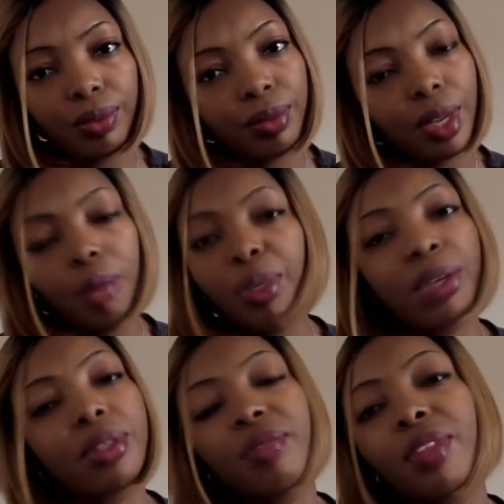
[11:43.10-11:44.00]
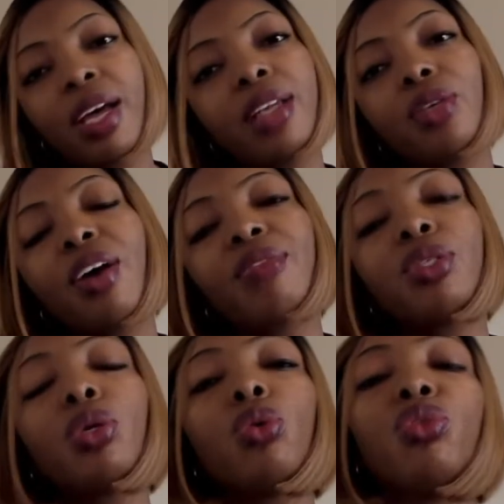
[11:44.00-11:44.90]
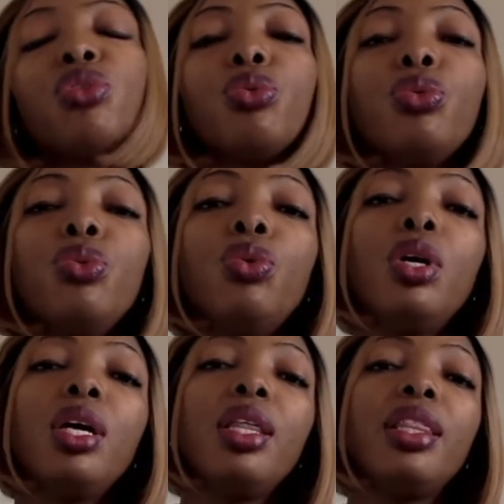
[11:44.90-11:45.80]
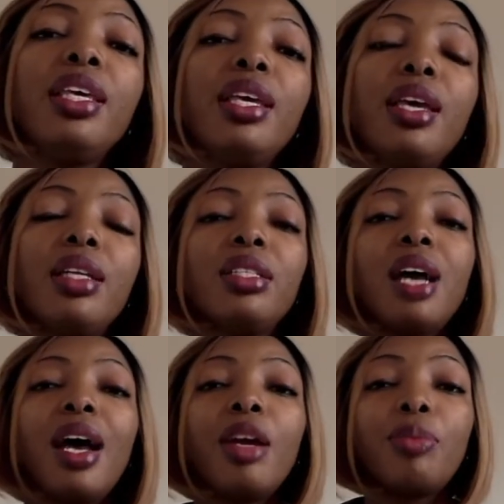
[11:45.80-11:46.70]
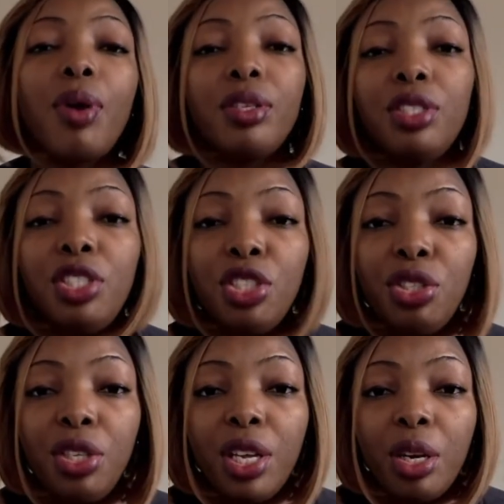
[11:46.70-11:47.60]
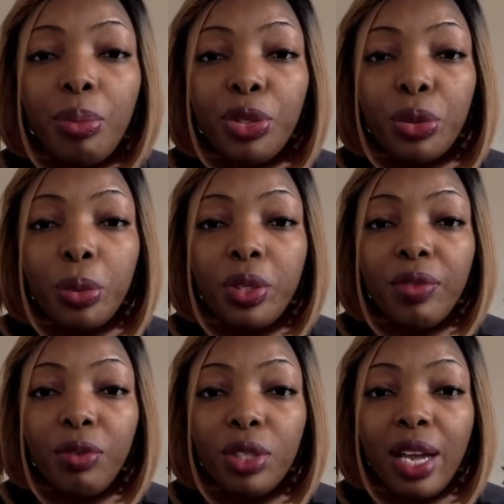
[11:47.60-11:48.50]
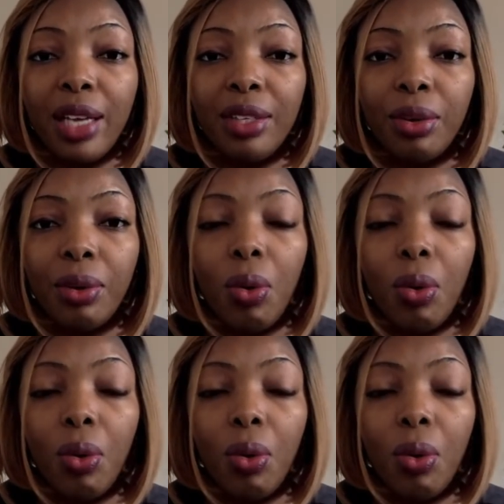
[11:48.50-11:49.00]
And because of that, you have to go through the entire process just to get a prescription for Tylenol.